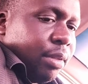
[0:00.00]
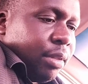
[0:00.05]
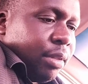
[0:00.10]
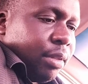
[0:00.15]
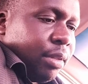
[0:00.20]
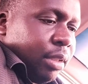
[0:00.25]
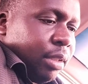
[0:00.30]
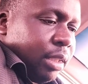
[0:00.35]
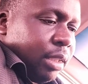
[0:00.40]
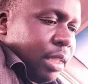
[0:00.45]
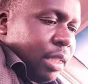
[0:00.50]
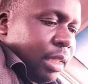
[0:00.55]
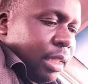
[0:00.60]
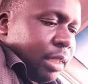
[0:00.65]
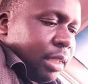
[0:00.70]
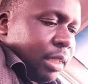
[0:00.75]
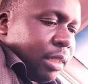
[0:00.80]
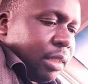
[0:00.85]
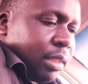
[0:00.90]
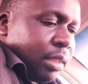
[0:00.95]
is that
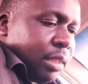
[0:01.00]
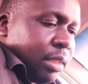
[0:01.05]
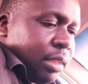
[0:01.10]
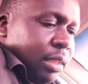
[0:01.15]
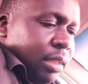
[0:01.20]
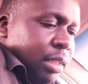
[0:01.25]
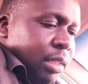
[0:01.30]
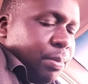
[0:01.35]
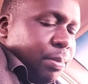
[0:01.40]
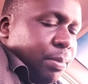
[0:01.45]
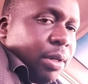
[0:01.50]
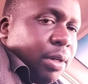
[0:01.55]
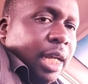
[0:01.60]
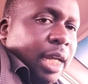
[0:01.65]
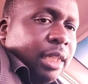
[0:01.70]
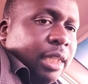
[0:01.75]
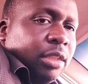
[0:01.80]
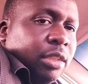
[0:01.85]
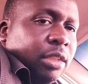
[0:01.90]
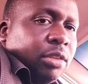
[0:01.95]
this
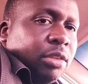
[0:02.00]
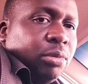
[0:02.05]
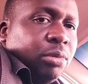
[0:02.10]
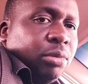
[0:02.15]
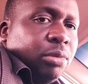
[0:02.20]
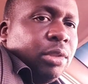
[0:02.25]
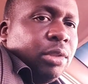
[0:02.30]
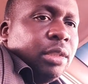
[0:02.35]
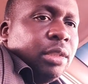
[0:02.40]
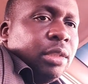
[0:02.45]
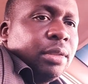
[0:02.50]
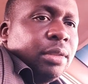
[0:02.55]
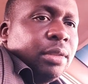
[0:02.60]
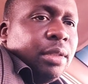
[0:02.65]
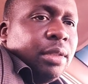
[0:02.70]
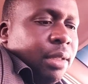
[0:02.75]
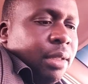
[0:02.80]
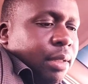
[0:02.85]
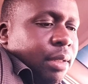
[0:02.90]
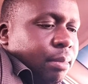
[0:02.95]
product is good
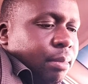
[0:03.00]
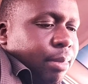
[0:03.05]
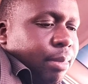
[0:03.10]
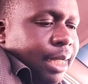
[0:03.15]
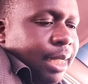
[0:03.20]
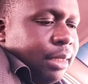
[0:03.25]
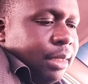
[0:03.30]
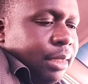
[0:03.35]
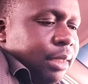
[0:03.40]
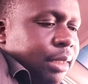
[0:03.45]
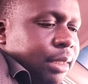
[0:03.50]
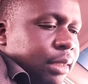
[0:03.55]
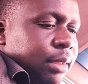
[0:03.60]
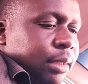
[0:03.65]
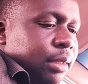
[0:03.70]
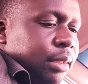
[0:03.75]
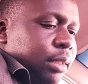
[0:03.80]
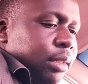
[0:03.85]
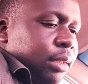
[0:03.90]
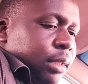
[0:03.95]
but
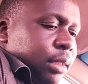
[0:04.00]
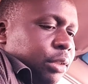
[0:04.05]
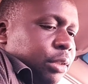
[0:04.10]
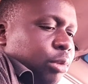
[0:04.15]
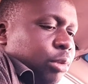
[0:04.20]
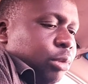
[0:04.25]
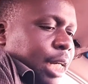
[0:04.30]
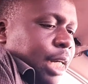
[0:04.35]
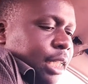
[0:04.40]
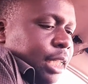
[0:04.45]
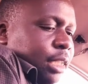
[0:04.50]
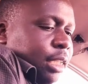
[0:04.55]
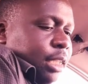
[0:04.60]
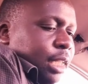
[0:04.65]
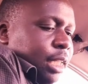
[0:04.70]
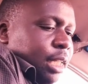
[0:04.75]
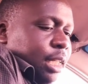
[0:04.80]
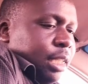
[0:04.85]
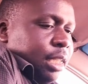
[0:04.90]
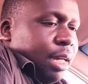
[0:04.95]
you can't
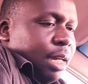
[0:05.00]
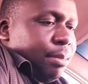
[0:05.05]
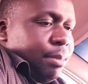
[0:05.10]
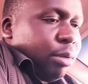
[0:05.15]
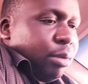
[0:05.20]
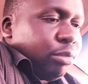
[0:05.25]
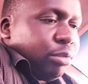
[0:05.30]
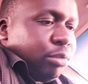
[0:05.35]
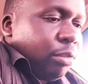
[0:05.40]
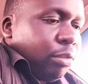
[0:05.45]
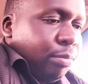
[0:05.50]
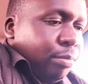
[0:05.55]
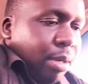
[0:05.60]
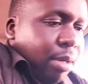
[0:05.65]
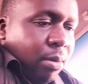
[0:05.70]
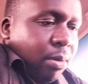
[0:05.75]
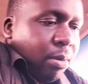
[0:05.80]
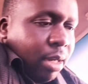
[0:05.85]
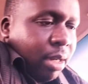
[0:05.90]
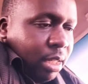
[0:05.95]
tell the amount of
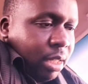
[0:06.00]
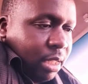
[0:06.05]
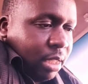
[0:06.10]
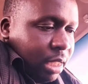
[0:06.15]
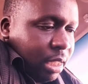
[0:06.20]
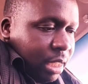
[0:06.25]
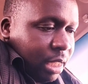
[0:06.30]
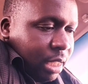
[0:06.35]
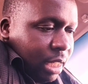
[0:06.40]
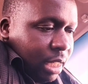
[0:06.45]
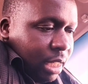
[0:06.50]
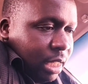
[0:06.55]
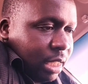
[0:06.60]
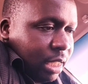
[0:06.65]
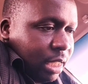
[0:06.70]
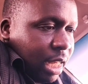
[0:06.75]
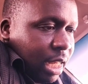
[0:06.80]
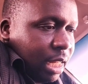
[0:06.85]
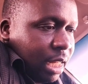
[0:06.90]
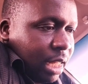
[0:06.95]
power
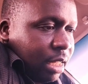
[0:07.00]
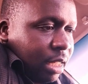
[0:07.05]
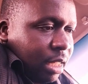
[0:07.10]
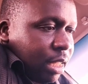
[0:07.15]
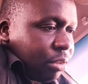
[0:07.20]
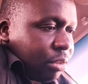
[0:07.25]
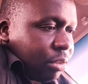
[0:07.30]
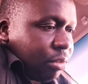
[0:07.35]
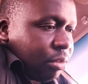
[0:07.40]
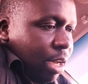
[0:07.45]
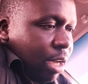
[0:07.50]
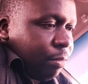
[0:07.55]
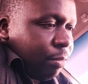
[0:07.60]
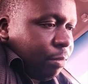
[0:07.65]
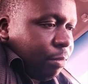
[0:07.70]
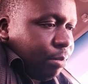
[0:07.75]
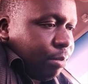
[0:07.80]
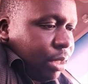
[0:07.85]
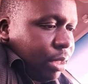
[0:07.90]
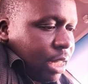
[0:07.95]
inside there should have
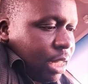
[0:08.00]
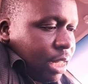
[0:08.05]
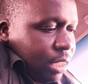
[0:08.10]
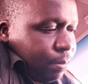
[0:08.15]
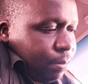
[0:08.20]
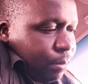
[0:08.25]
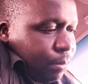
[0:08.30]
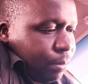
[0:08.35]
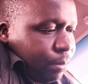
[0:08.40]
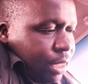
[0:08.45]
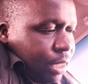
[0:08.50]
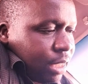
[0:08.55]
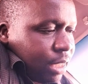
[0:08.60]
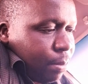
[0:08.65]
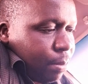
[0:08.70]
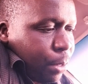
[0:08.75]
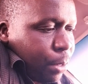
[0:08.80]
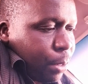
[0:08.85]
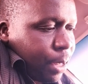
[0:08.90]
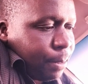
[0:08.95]
been a display
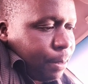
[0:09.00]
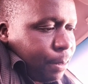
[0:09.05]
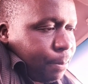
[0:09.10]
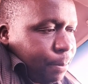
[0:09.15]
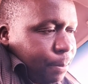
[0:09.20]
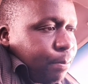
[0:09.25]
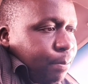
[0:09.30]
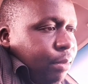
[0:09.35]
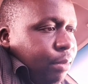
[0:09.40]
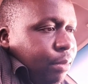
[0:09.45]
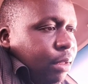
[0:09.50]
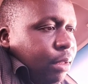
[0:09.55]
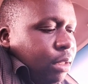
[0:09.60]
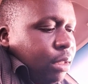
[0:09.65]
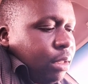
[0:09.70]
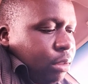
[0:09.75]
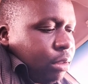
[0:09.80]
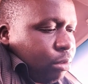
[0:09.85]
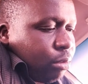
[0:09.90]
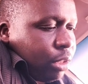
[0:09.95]
somewhere
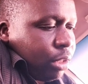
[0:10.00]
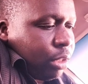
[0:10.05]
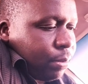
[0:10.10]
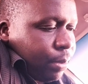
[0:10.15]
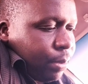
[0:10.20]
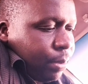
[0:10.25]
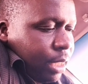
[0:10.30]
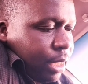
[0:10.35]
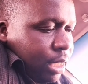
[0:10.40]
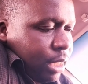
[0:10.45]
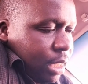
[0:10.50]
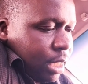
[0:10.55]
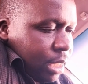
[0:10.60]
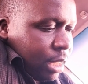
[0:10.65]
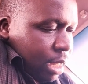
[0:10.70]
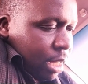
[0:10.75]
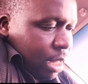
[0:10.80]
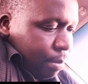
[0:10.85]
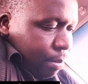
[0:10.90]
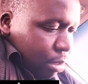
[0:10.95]
to display the
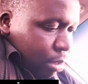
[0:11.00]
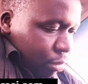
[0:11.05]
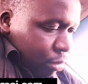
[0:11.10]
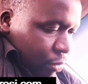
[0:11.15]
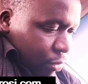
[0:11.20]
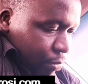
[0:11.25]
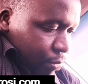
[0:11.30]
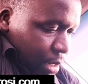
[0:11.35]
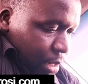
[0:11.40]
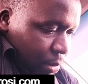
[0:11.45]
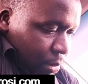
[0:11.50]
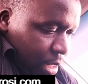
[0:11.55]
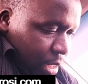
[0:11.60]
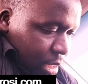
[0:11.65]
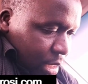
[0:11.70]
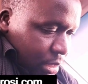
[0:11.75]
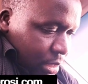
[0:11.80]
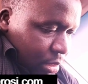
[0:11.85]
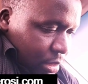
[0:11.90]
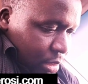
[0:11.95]
amount of power
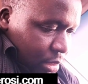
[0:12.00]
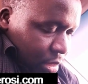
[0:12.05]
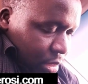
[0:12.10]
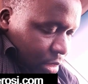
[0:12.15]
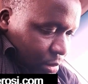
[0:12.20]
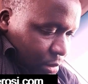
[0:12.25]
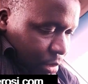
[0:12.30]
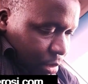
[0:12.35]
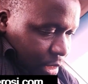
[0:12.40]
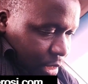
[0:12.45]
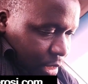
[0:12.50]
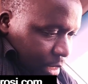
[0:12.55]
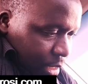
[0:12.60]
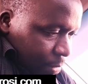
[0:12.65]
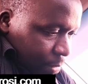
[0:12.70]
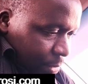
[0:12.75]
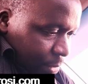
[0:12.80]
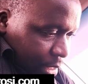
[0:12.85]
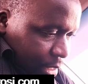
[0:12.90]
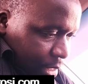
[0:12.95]
which is
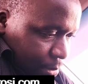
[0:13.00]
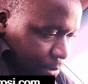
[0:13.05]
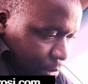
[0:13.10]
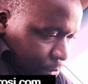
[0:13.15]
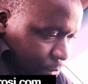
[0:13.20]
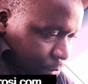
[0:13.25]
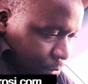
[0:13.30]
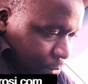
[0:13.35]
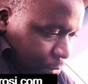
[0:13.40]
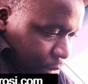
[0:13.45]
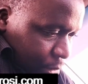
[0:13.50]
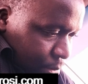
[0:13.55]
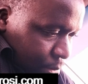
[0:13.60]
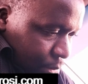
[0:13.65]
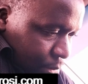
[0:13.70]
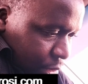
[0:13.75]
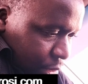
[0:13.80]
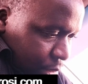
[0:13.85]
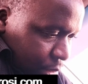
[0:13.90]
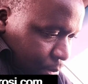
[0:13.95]
available from
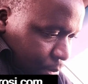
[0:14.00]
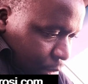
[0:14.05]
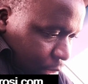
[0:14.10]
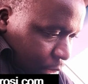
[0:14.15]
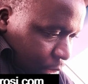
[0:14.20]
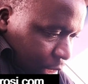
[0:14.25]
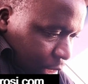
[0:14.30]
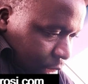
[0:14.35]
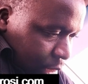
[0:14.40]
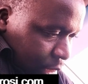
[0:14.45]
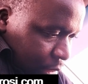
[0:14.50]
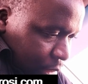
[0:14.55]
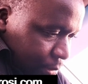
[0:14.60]
this product